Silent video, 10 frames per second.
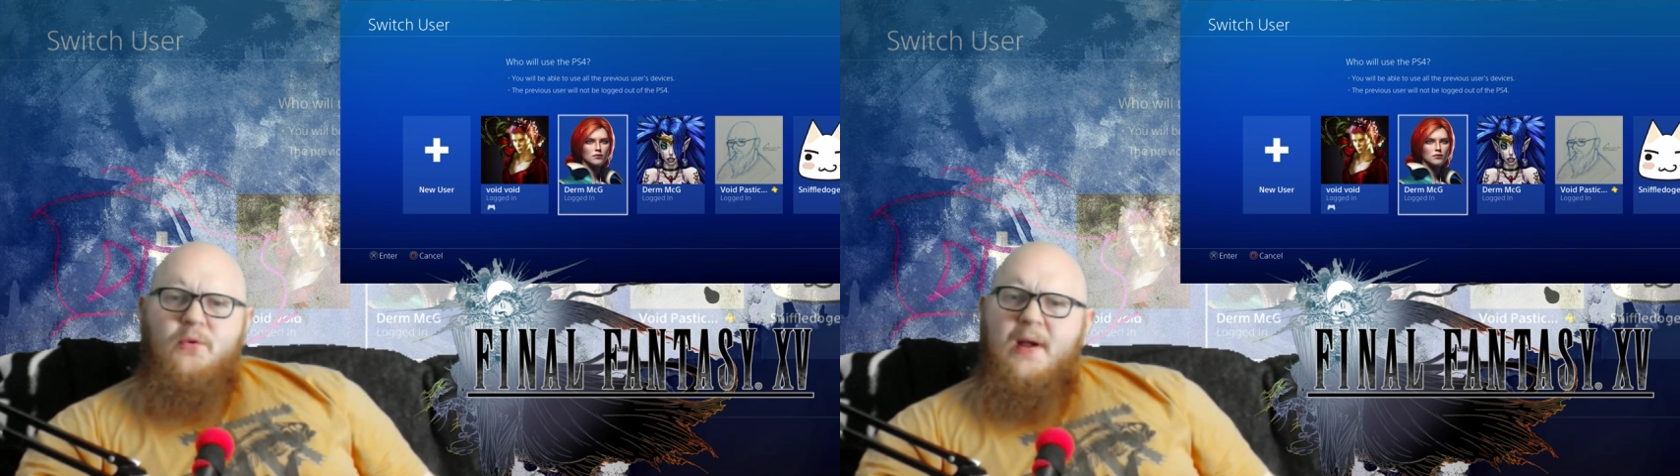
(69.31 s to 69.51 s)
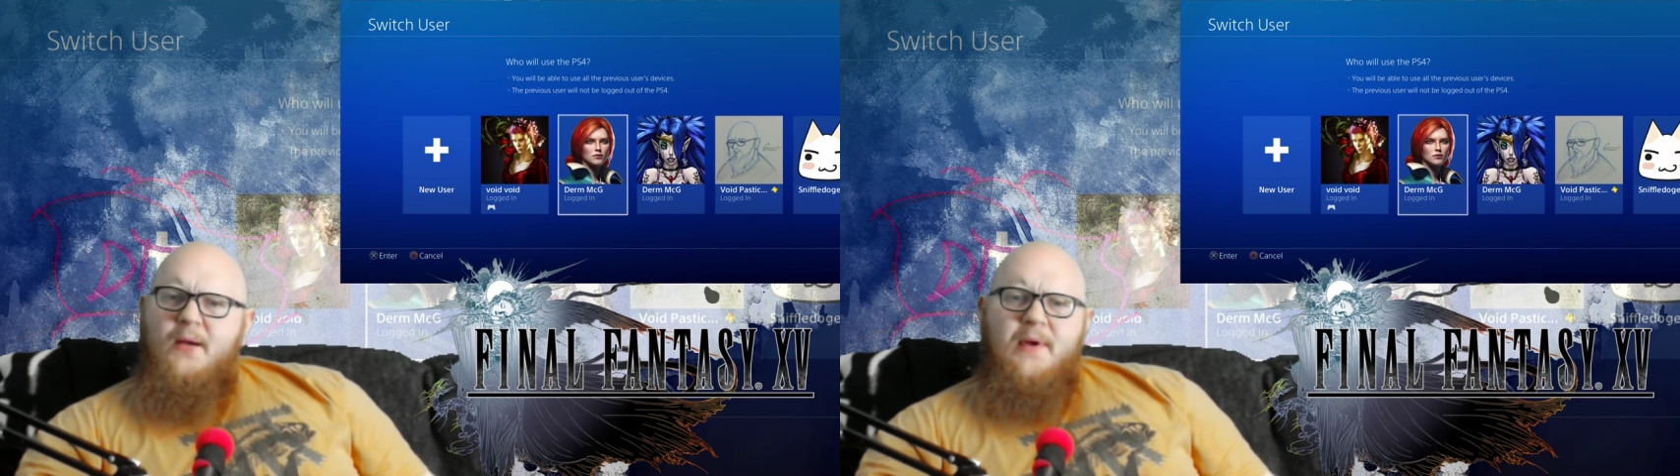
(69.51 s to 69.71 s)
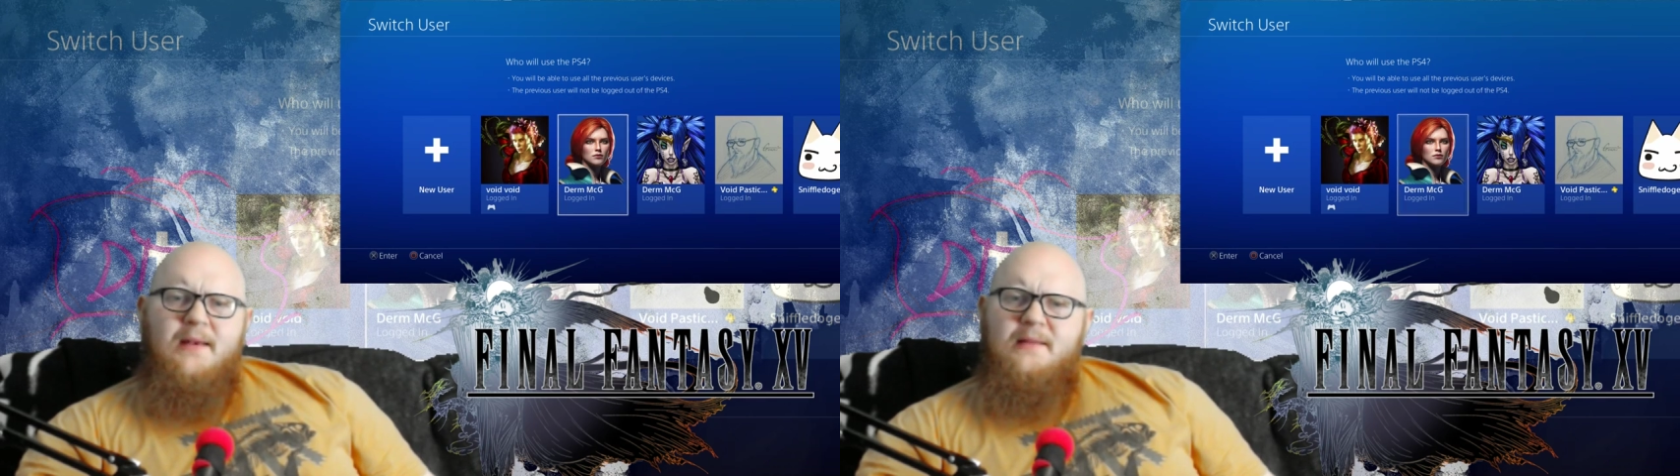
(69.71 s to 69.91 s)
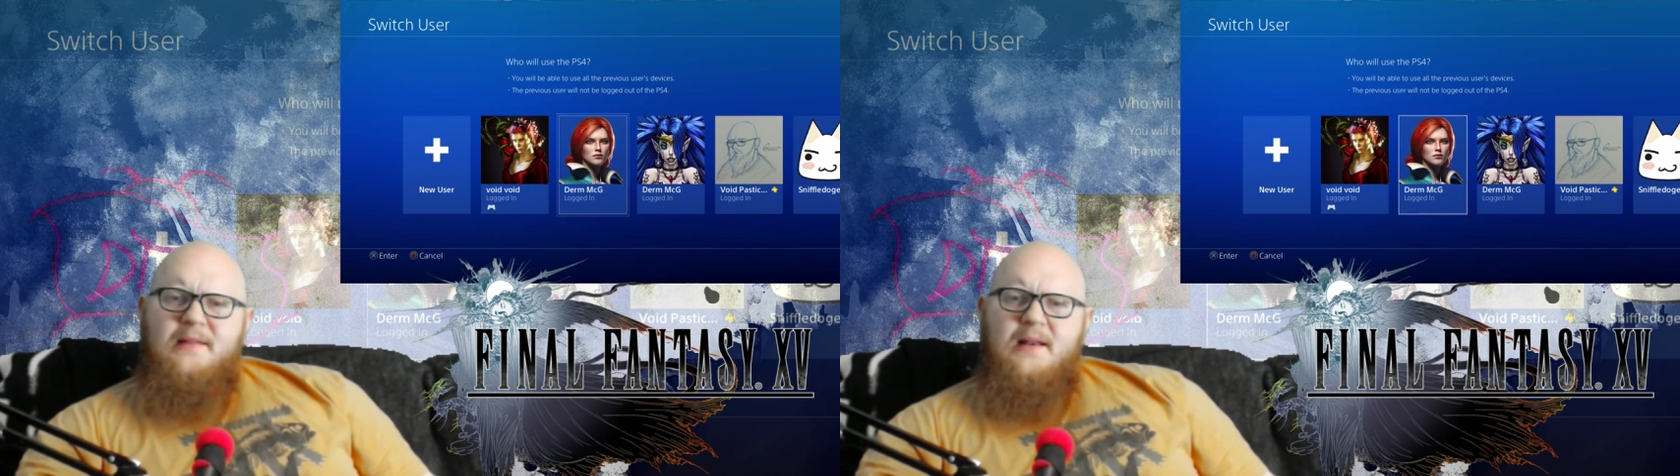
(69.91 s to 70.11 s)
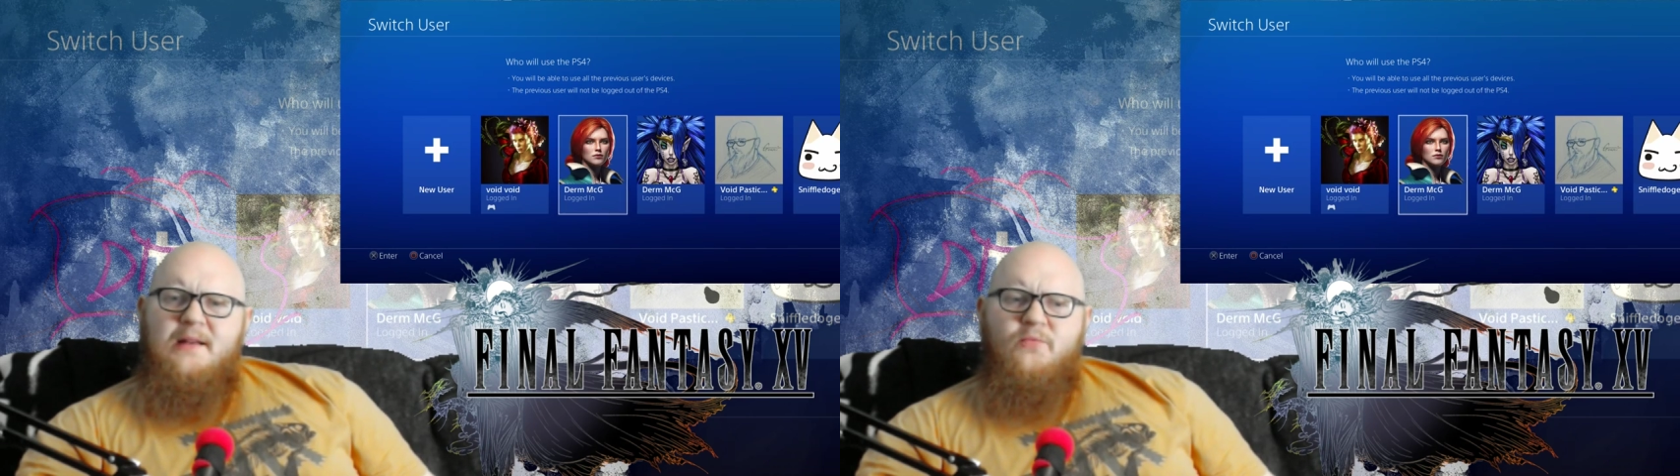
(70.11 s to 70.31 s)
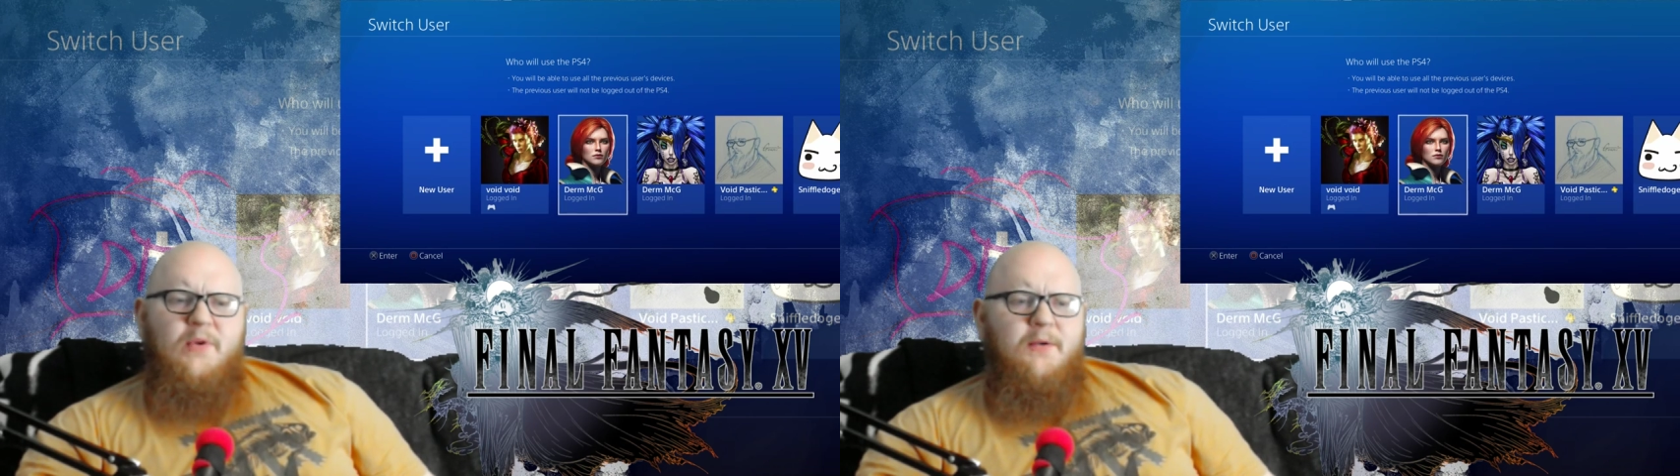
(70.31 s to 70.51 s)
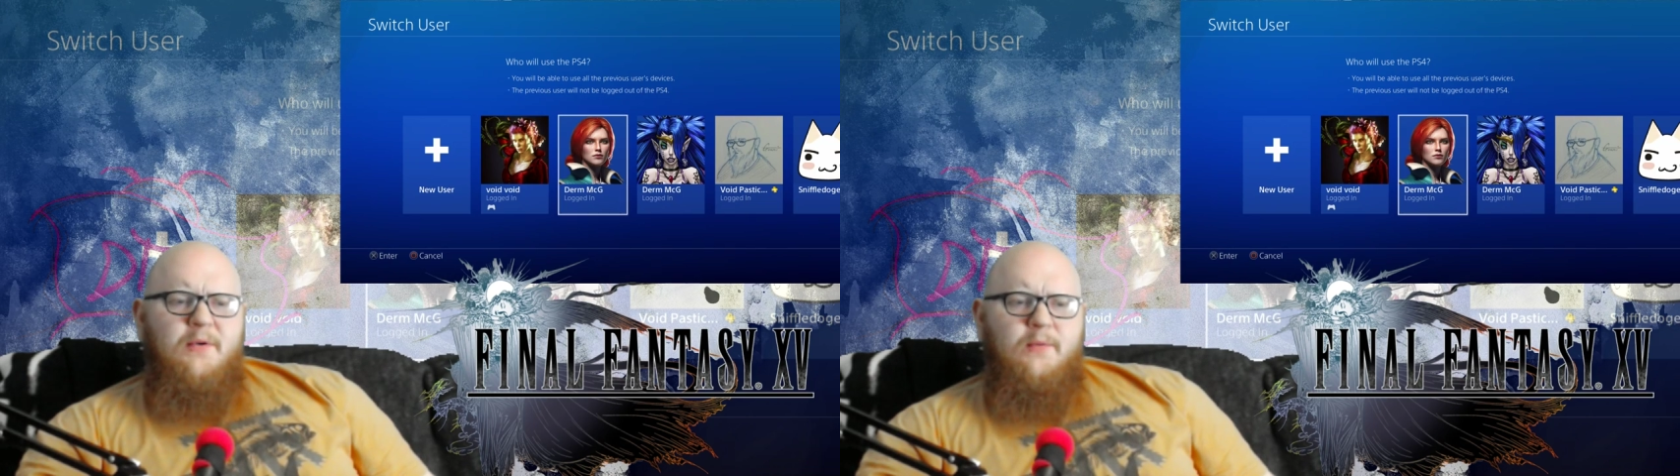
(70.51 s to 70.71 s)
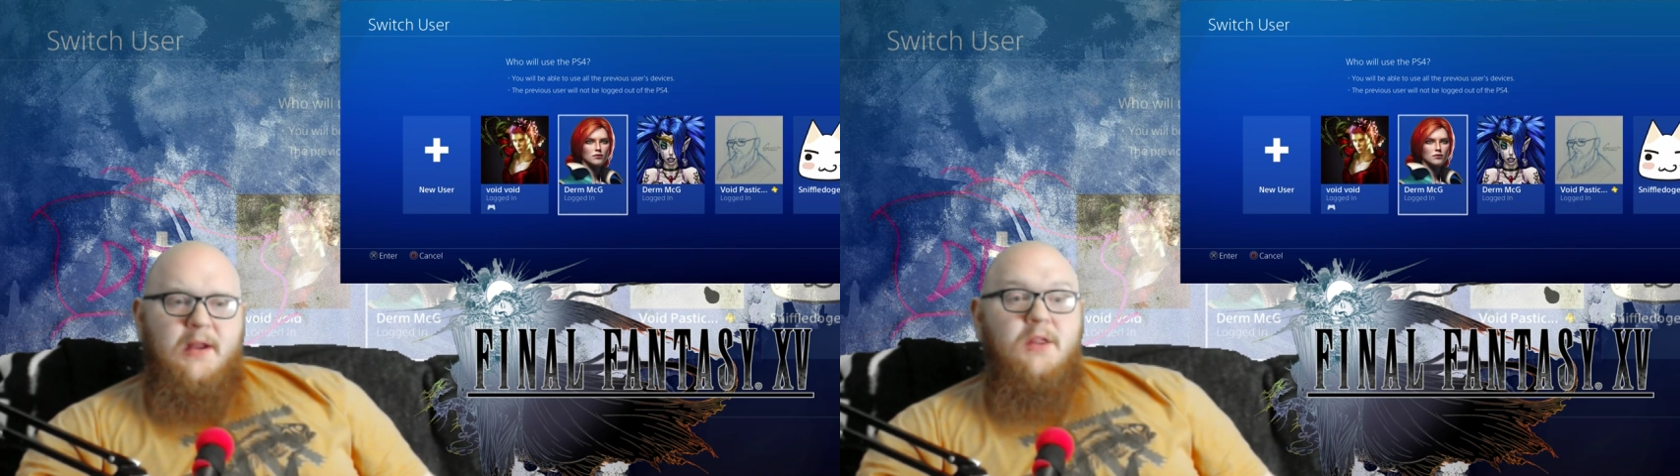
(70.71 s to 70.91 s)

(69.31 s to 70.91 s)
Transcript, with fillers: why I went and said it in a really weird way.